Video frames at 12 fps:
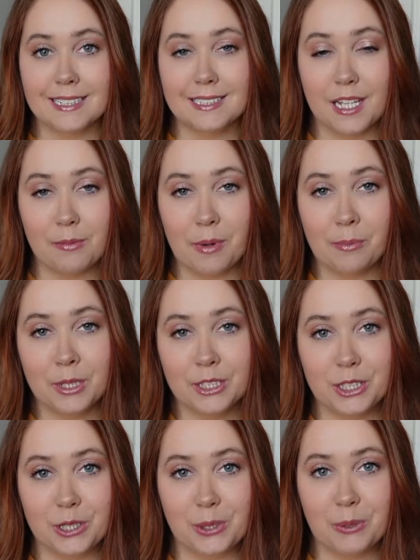Tip number
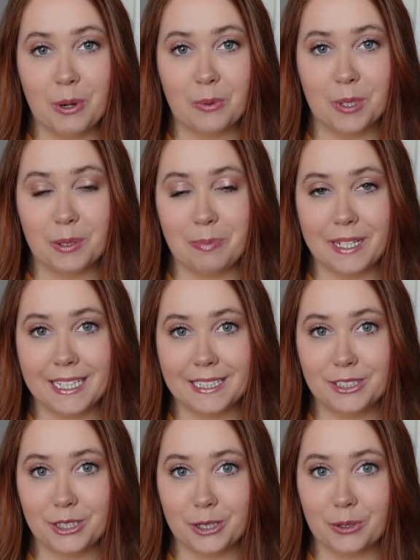2 would be
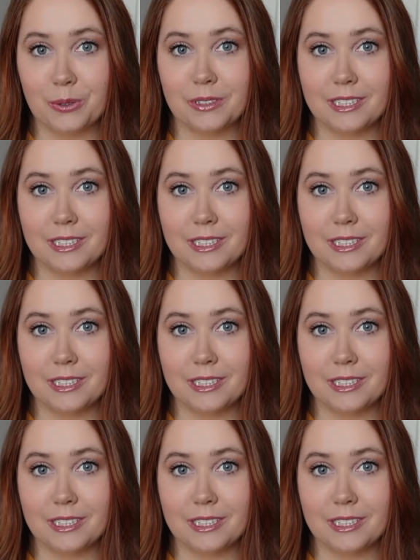to